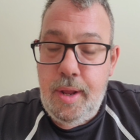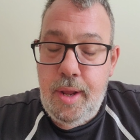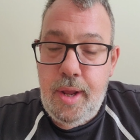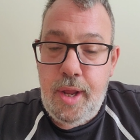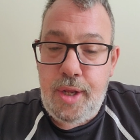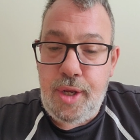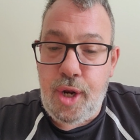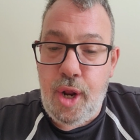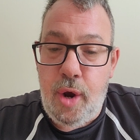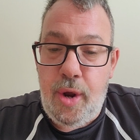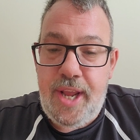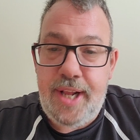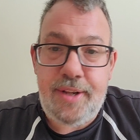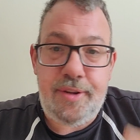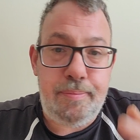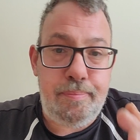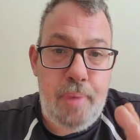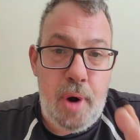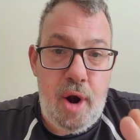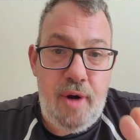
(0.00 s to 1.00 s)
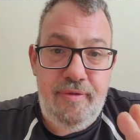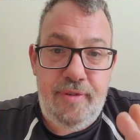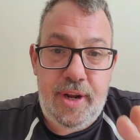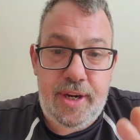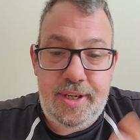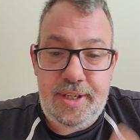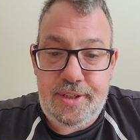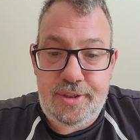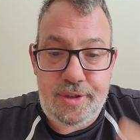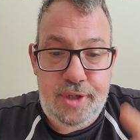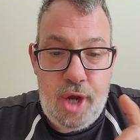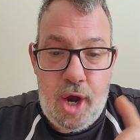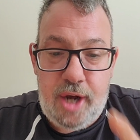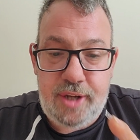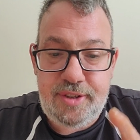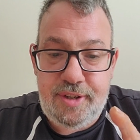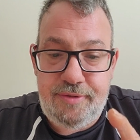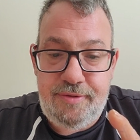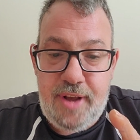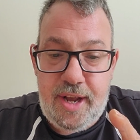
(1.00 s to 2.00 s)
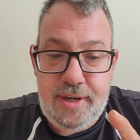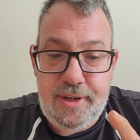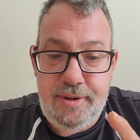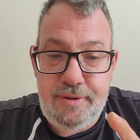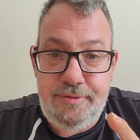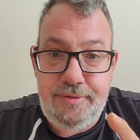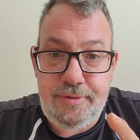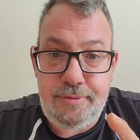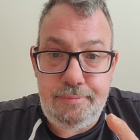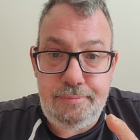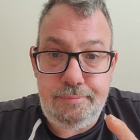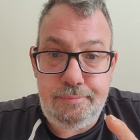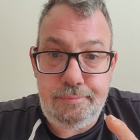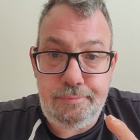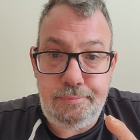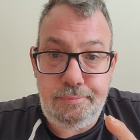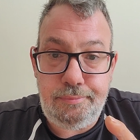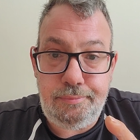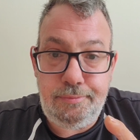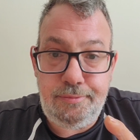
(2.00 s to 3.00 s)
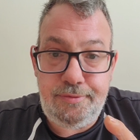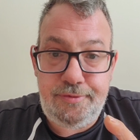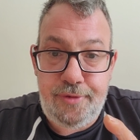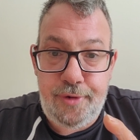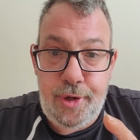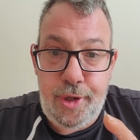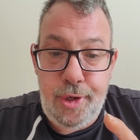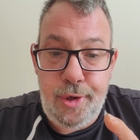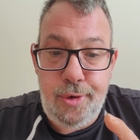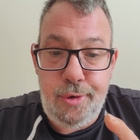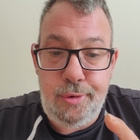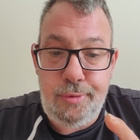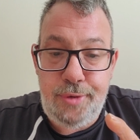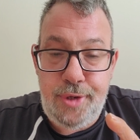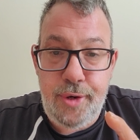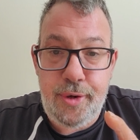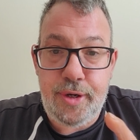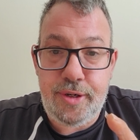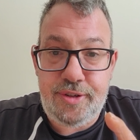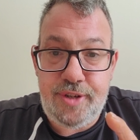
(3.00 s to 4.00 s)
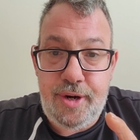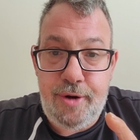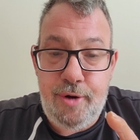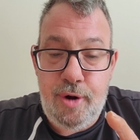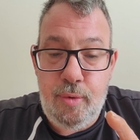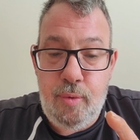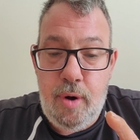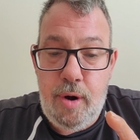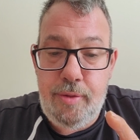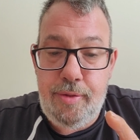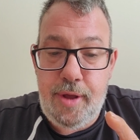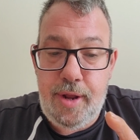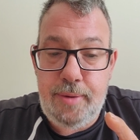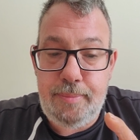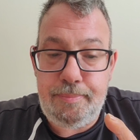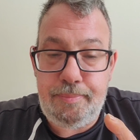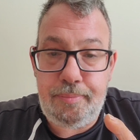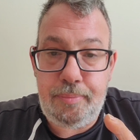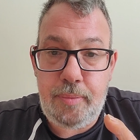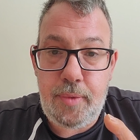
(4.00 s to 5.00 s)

it's perfect. It's cost effective for you. You consider it worth it.